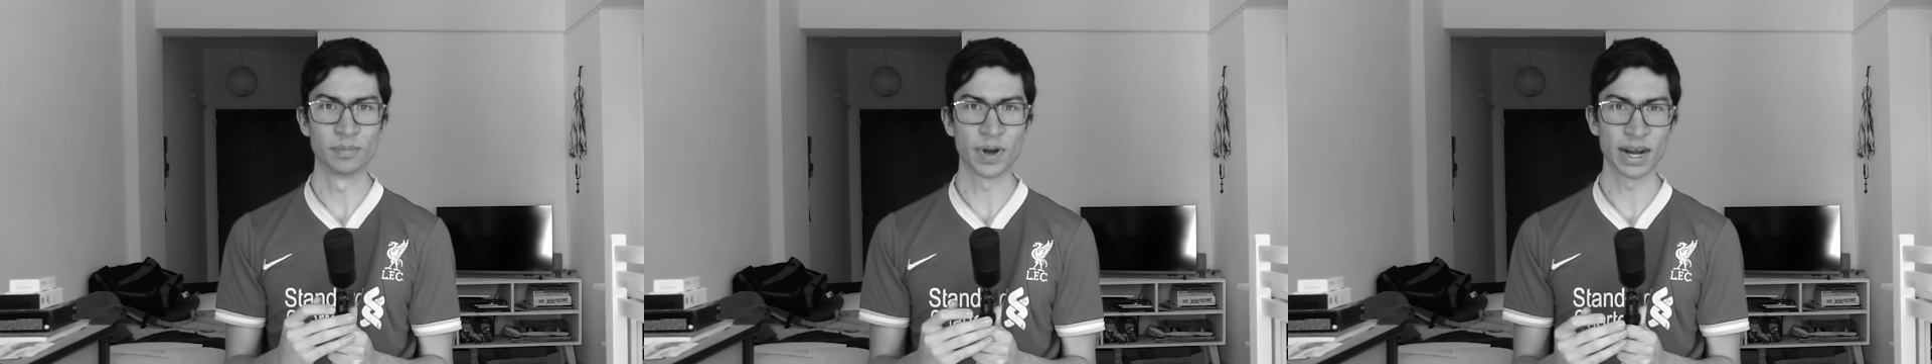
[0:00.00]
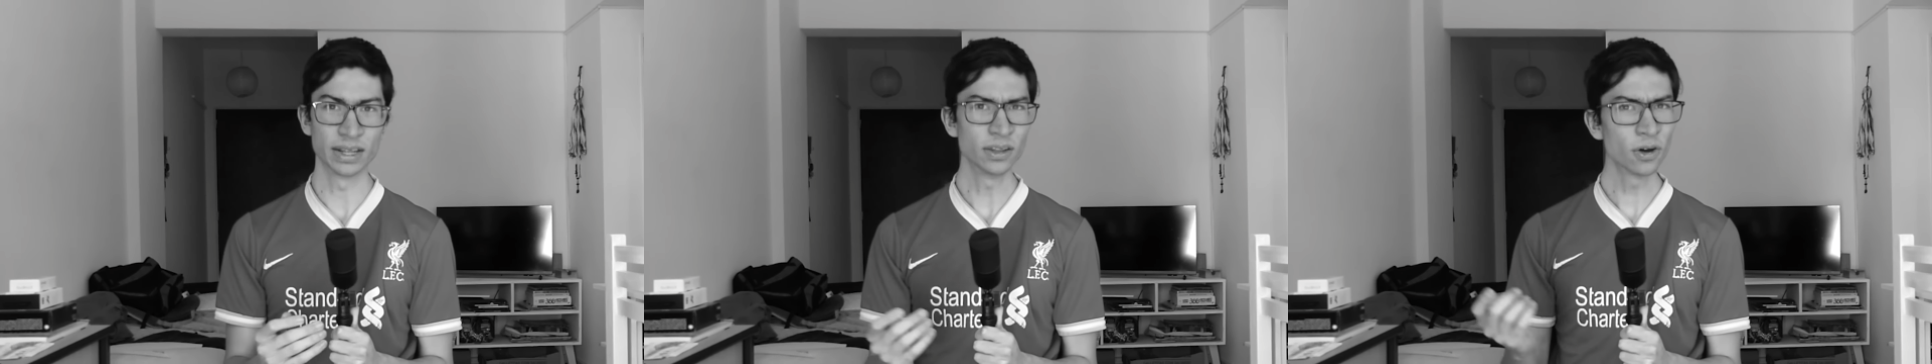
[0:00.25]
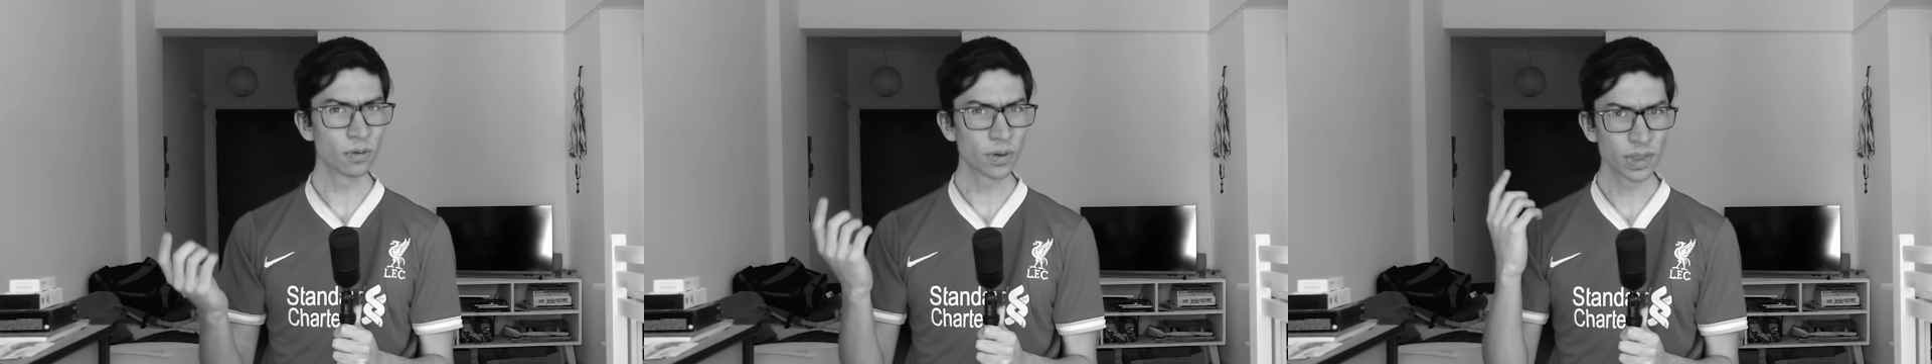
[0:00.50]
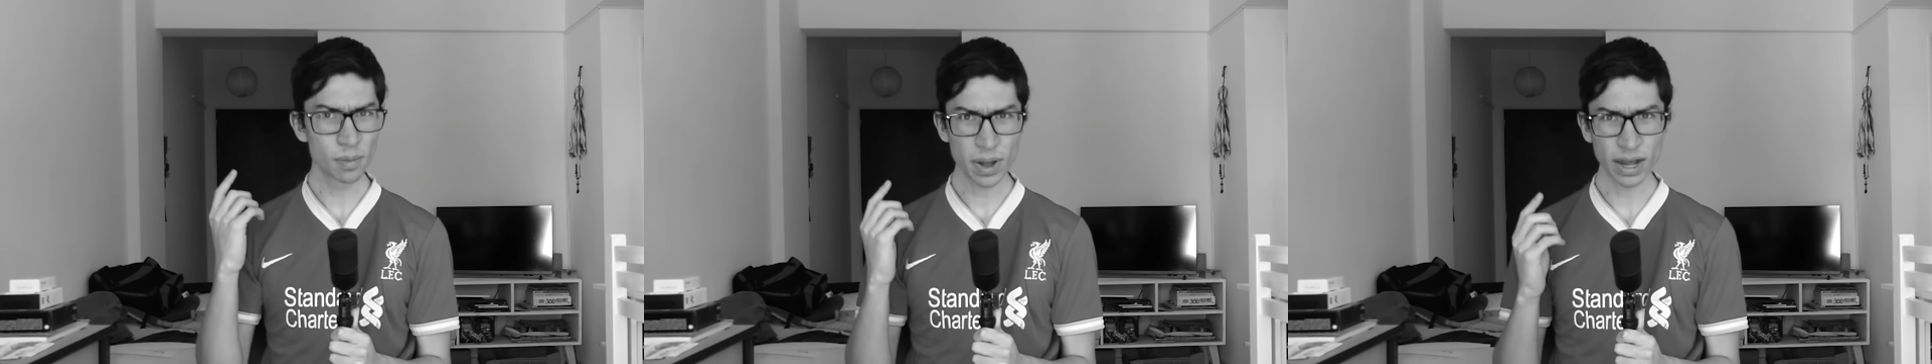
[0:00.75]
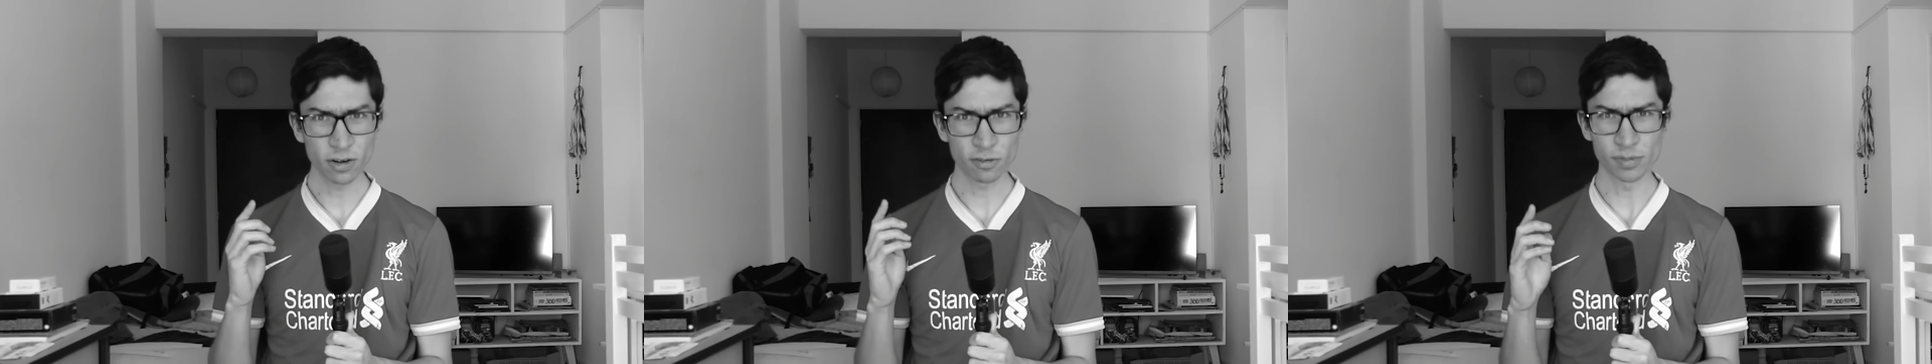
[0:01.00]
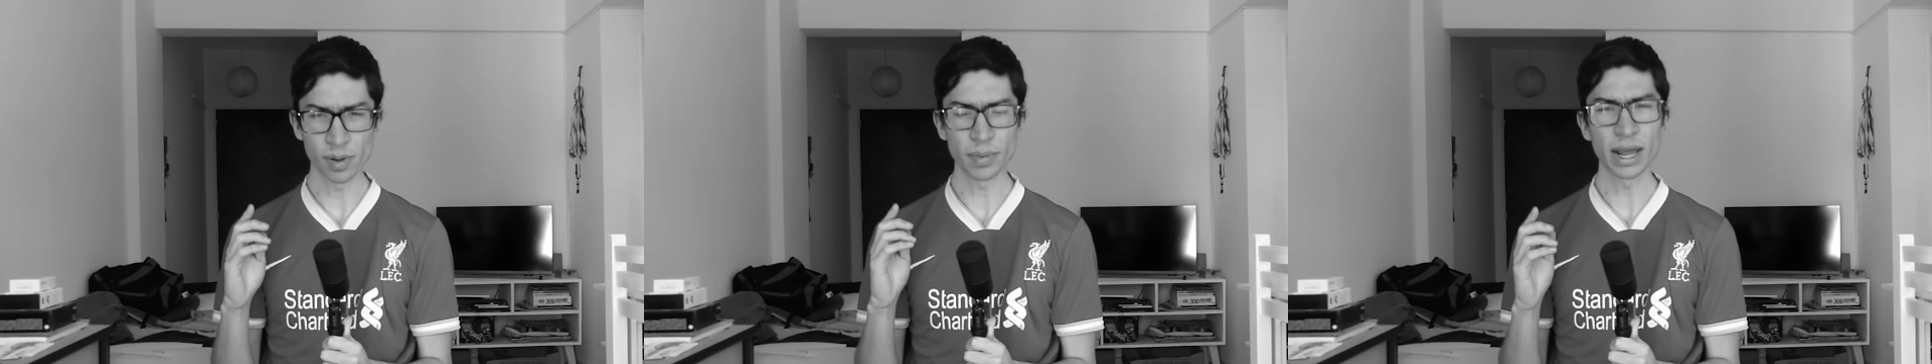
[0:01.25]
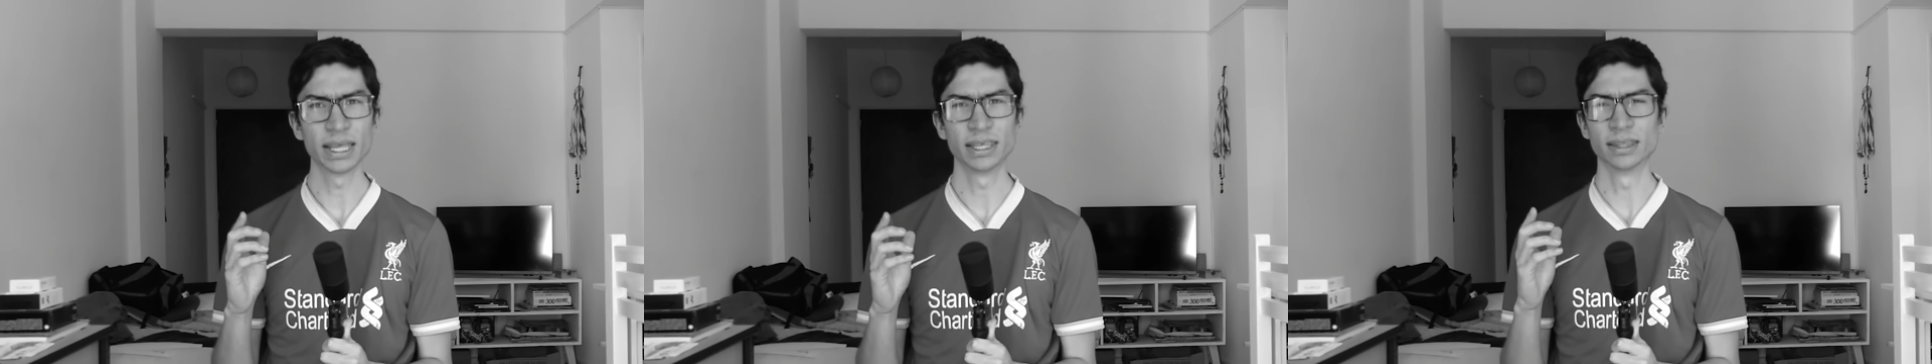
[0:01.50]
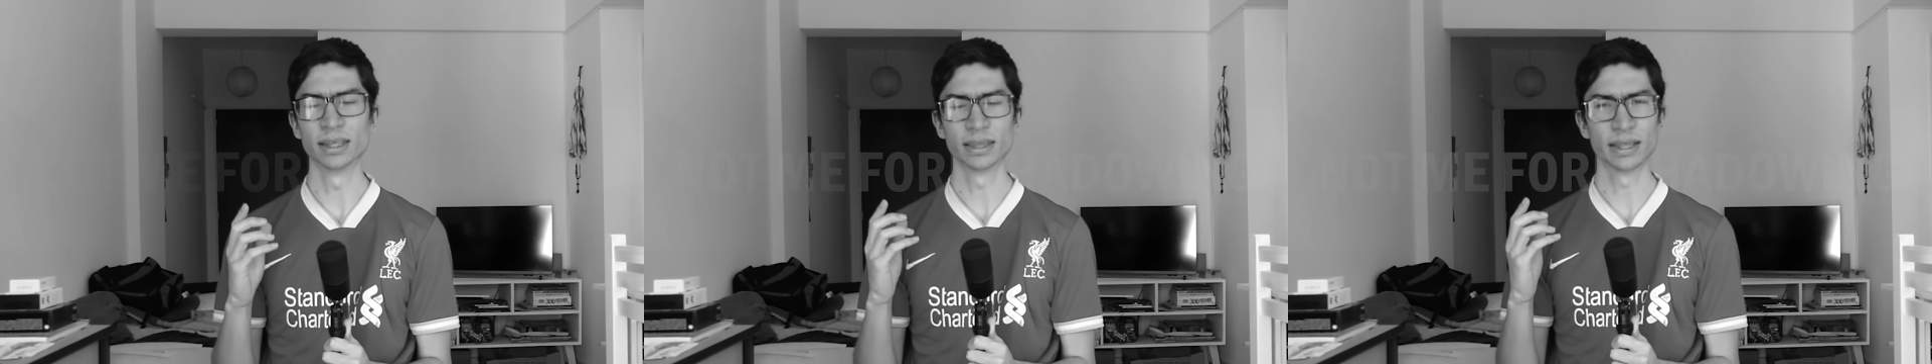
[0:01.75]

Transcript: But I know on the back of my mind